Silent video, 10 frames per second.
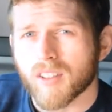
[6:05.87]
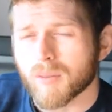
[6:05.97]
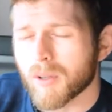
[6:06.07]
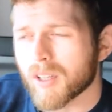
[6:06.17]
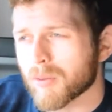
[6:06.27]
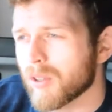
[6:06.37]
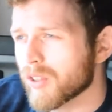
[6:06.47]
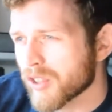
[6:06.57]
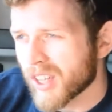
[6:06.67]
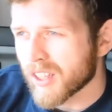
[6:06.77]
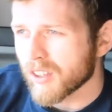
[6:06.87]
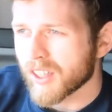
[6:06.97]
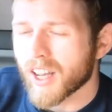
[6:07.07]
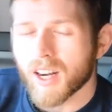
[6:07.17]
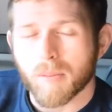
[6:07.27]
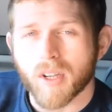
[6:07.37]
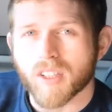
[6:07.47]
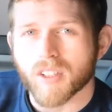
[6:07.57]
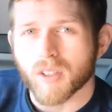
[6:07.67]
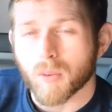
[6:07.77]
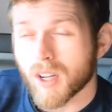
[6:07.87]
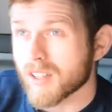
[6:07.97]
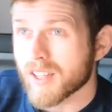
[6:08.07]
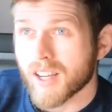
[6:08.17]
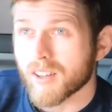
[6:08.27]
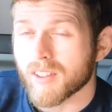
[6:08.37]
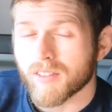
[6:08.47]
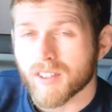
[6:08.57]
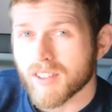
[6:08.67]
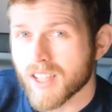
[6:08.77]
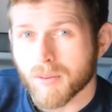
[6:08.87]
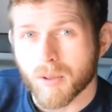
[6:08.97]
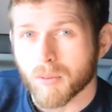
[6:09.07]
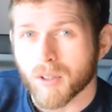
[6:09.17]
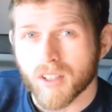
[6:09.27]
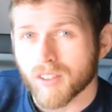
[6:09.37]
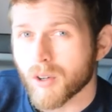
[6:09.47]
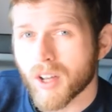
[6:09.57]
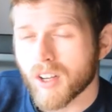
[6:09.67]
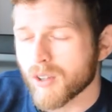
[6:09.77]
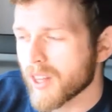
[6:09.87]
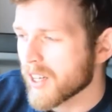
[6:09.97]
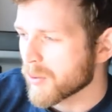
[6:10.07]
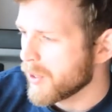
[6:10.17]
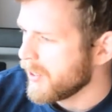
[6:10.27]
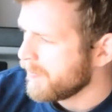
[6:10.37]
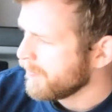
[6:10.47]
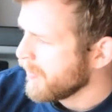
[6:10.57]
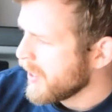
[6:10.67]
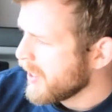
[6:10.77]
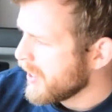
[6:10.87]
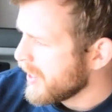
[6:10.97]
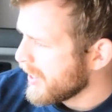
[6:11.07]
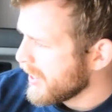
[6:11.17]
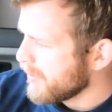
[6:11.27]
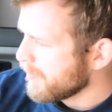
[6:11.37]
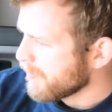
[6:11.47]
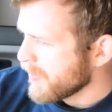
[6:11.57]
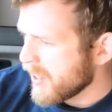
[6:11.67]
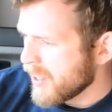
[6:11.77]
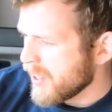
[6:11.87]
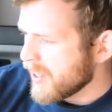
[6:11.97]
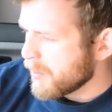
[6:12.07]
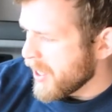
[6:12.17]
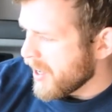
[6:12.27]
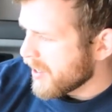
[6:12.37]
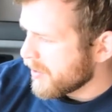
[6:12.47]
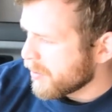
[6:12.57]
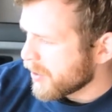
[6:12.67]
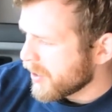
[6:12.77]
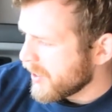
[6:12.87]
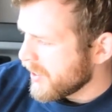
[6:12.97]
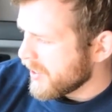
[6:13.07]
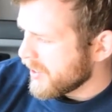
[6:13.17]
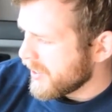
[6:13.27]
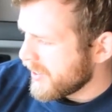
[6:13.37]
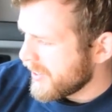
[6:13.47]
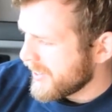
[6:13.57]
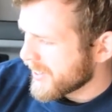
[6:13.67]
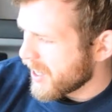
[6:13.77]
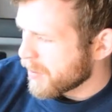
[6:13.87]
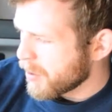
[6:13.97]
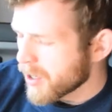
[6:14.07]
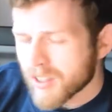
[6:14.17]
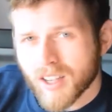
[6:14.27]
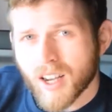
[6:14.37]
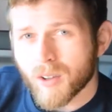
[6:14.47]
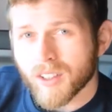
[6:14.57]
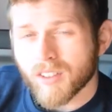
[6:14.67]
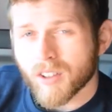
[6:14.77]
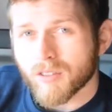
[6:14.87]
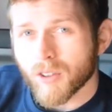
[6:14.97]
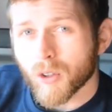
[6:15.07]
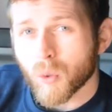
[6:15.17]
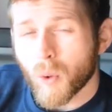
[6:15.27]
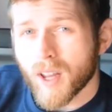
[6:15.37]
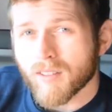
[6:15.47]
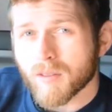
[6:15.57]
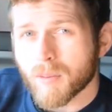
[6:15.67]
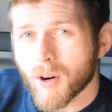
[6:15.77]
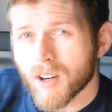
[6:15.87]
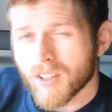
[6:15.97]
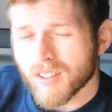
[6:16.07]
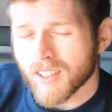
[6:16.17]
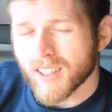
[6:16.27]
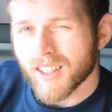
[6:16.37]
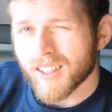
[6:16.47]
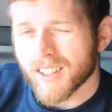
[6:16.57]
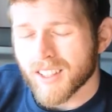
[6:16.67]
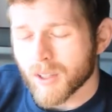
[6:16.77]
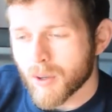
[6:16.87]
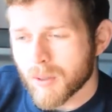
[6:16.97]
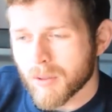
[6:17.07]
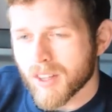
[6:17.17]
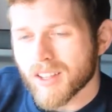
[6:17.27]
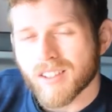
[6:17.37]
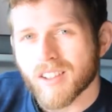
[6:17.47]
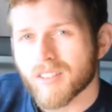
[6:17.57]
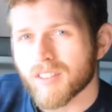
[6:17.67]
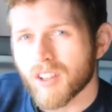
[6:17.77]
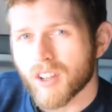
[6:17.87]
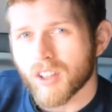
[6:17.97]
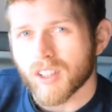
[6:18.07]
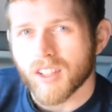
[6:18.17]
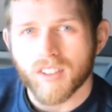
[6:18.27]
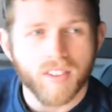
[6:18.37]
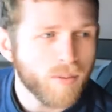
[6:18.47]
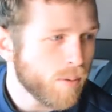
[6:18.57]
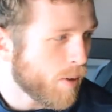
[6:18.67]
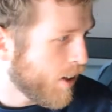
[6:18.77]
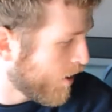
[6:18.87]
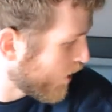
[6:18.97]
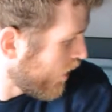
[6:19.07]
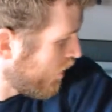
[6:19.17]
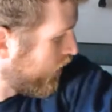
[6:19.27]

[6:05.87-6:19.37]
Might as well just take a look at it, make sure while it's out, if it needs to be replaced, go ahead and do that as well. But yeah, we're got our parts now, at least our first wave of parts, to get quite a bit of that stuff on our list. Where'd my list go?